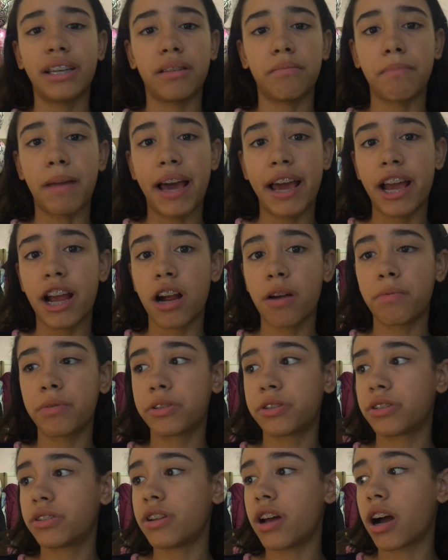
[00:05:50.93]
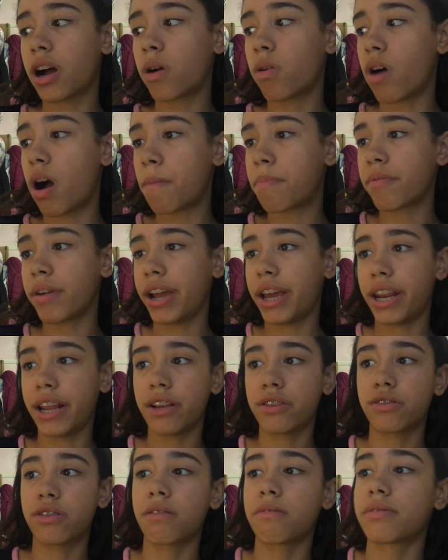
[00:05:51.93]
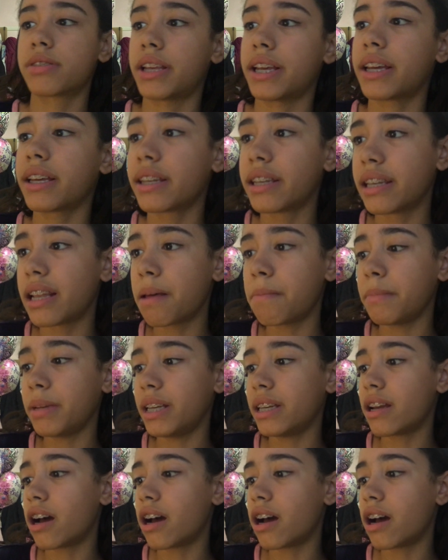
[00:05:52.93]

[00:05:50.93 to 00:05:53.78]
my hair was just not cooperating, so I was like, let me